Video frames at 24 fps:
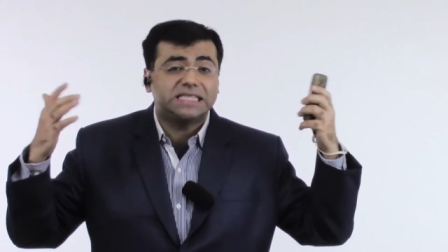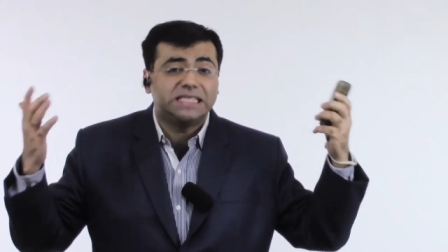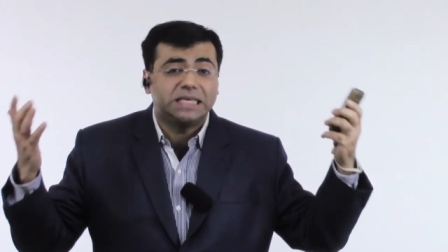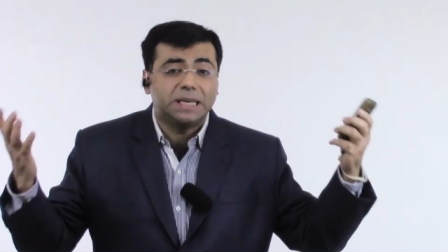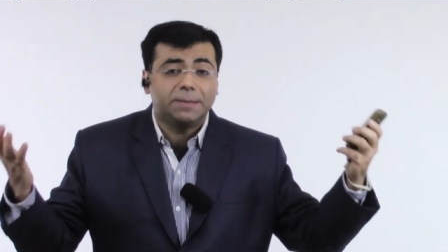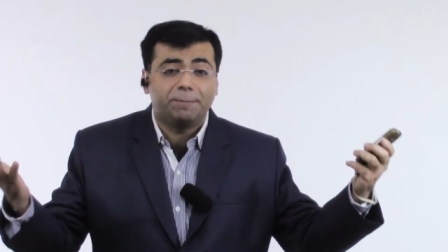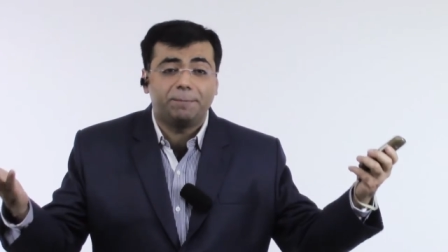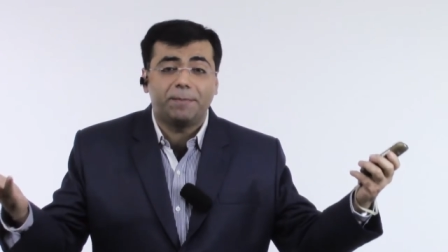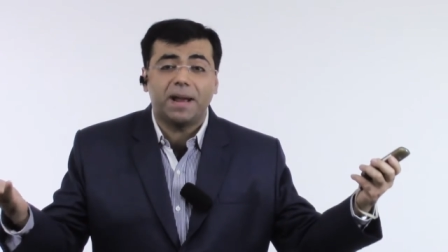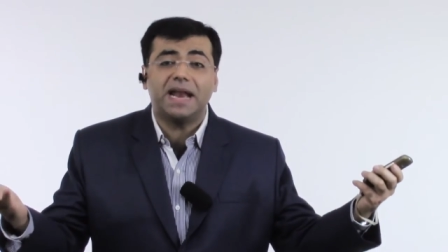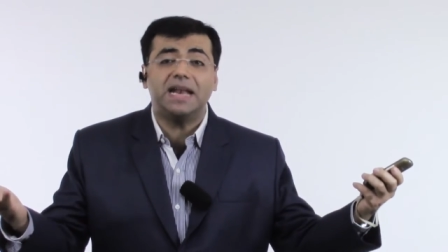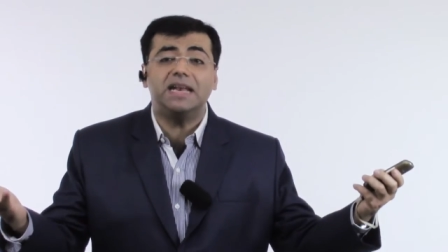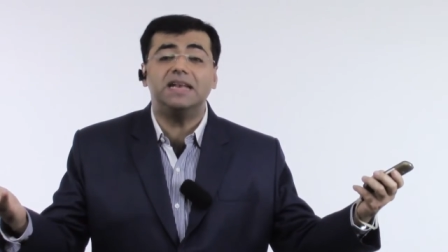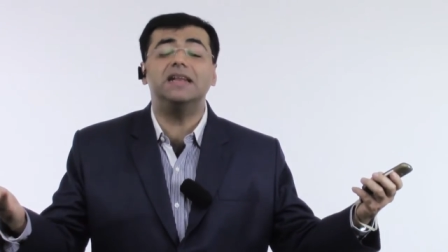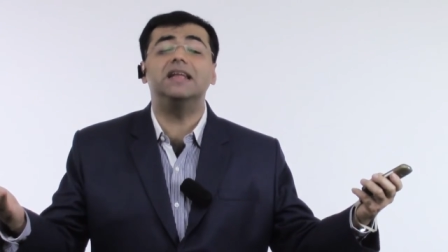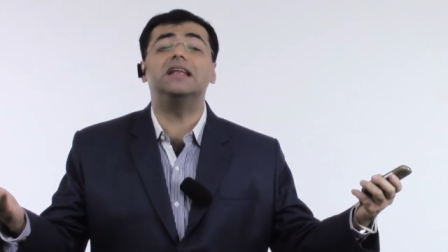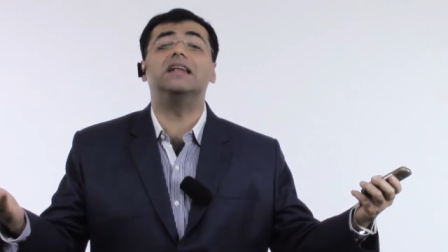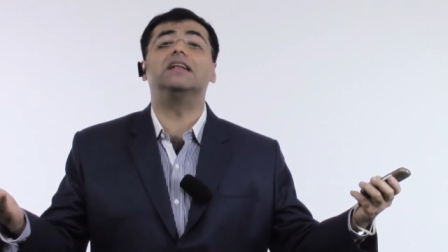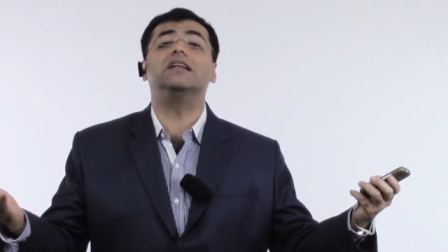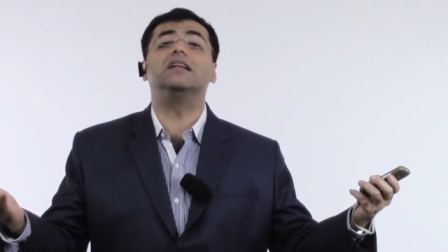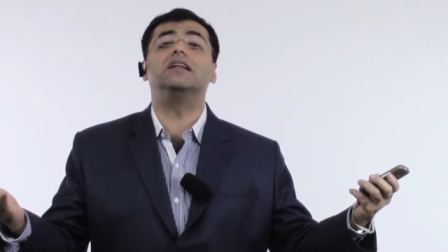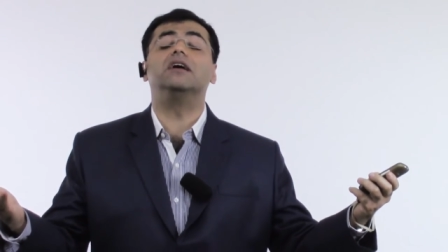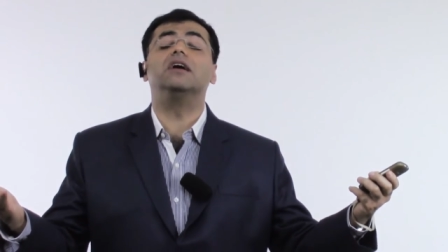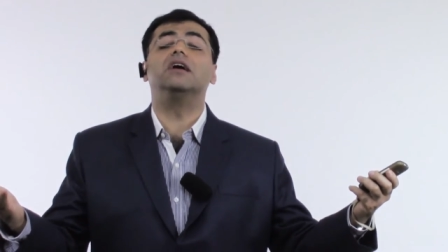
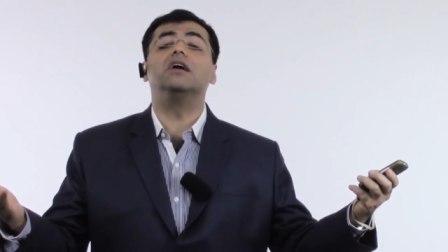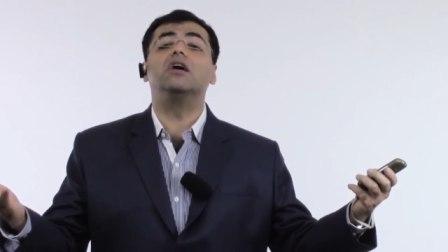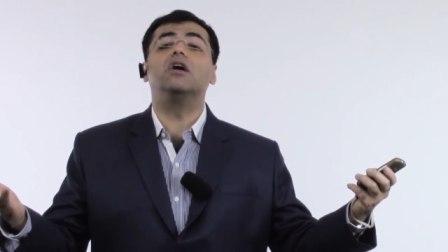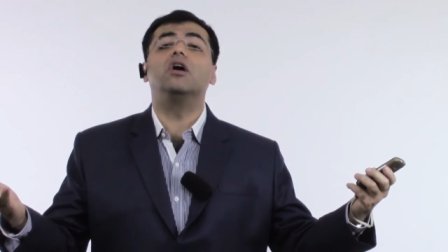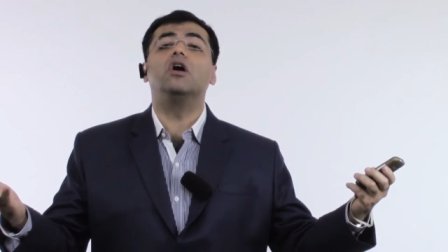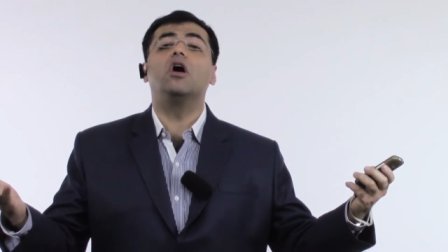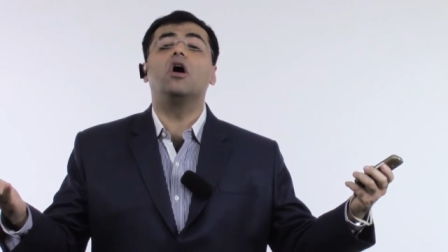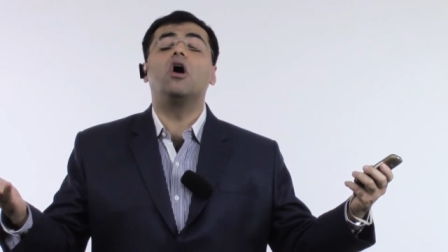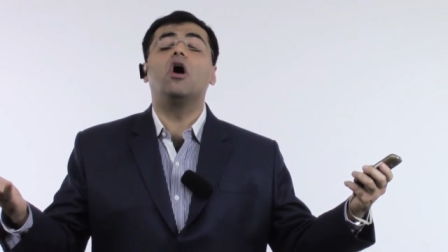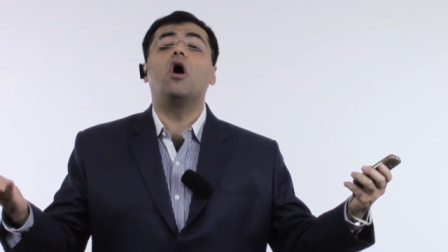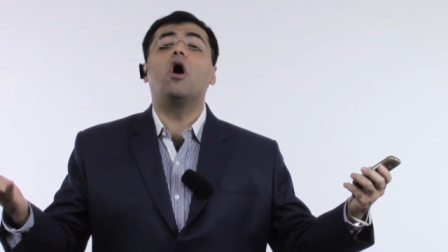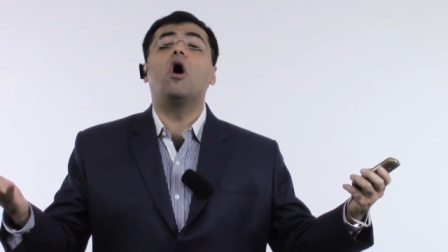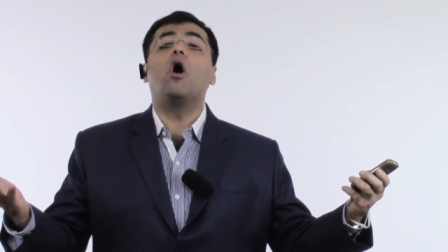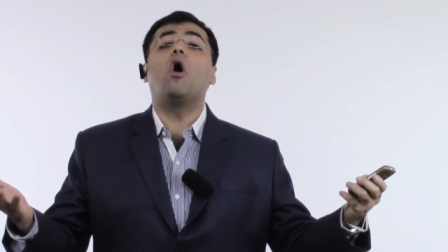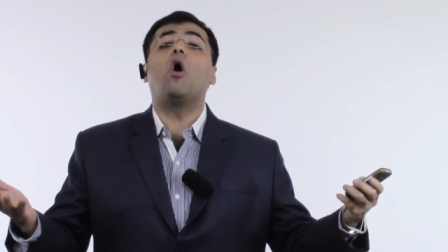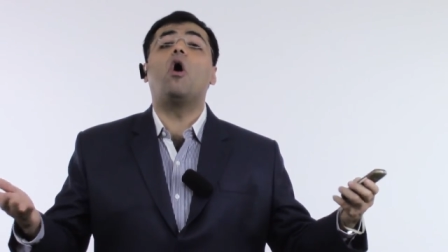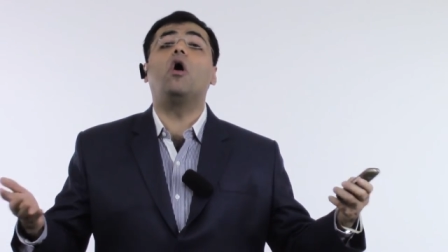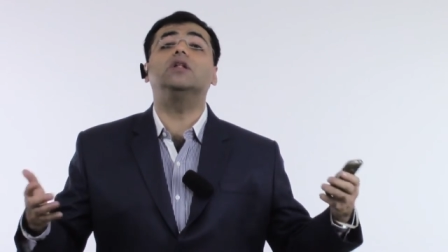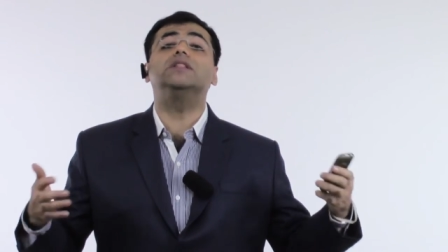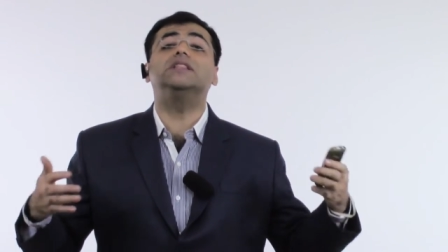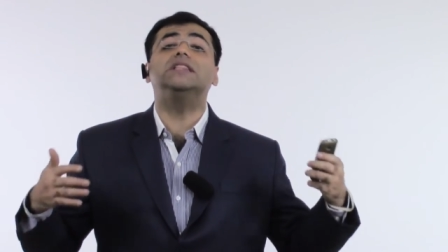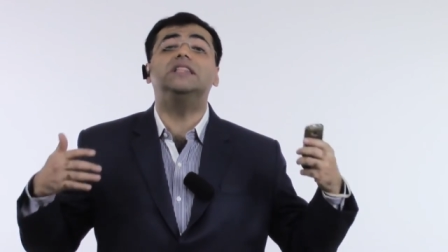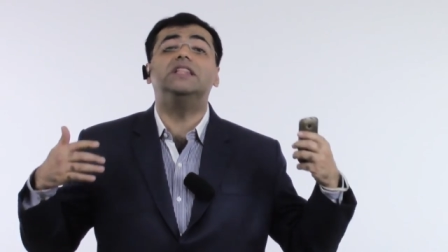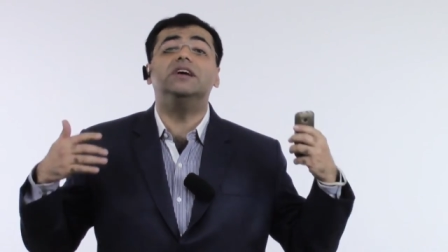dependent
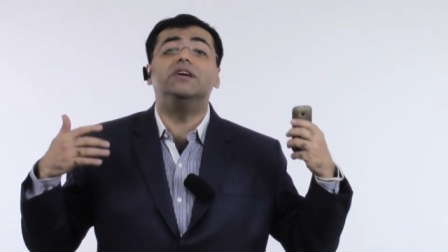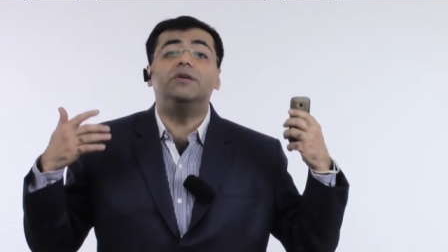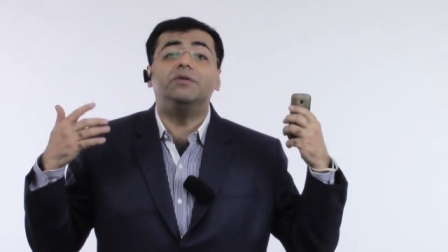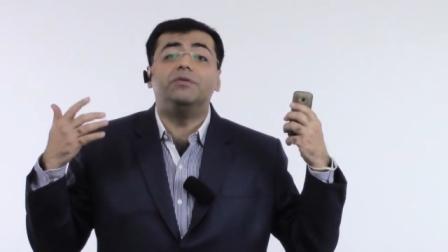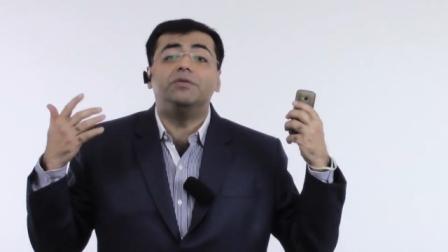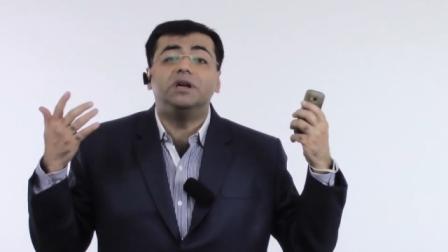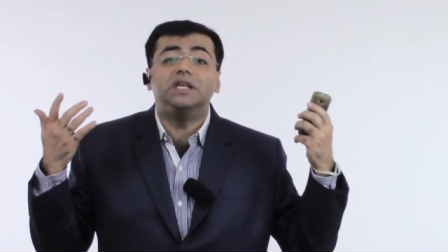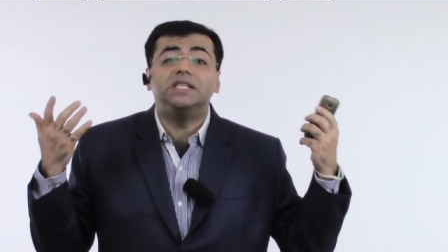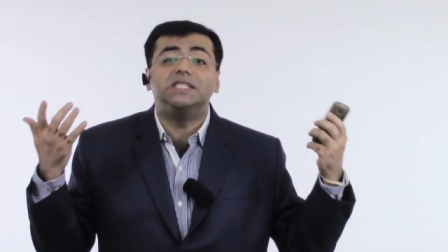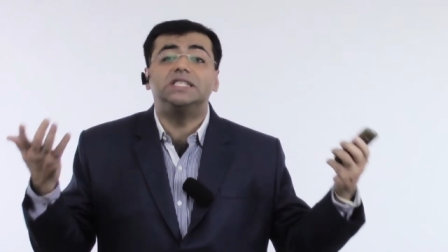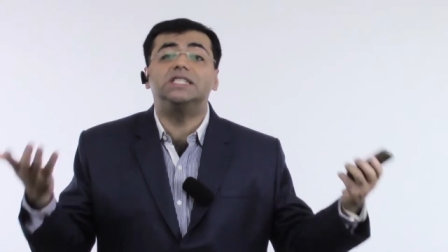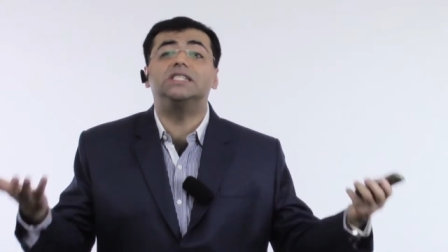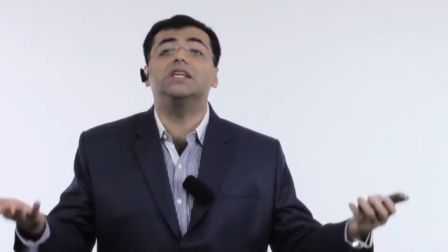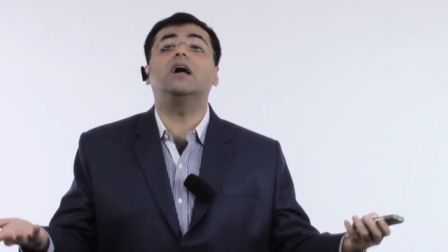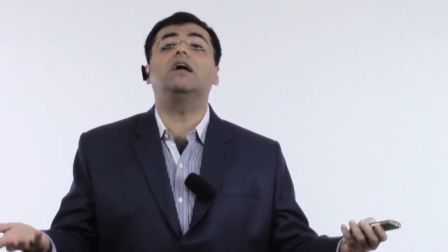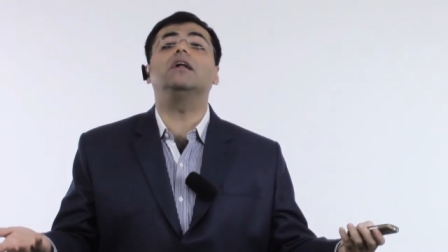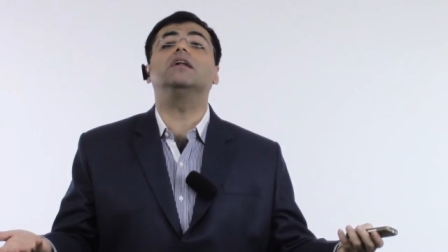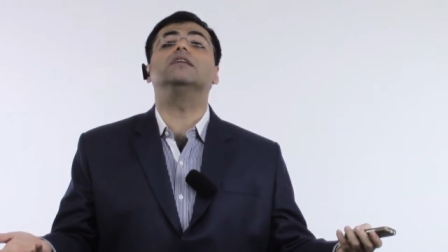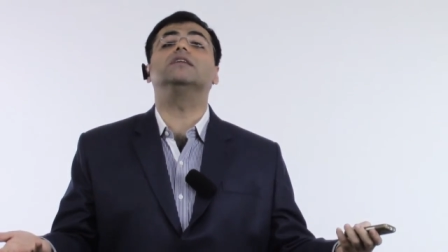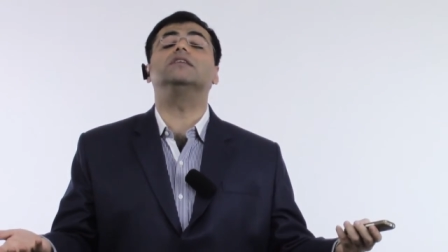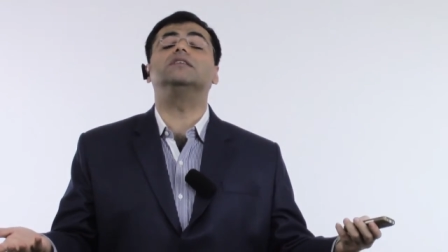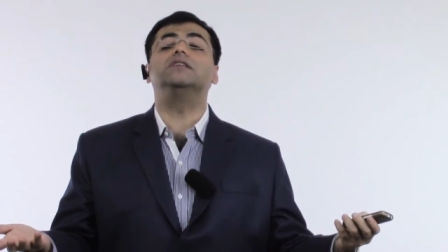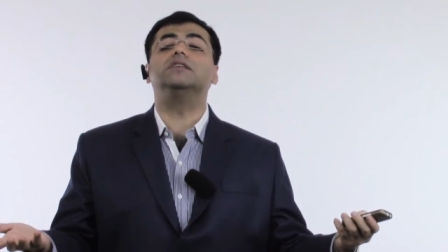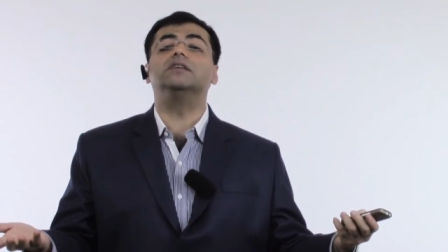on the
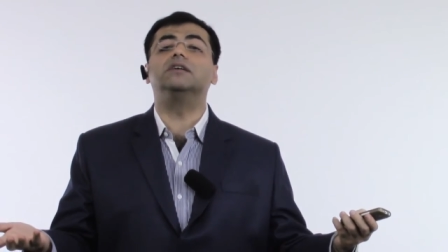result,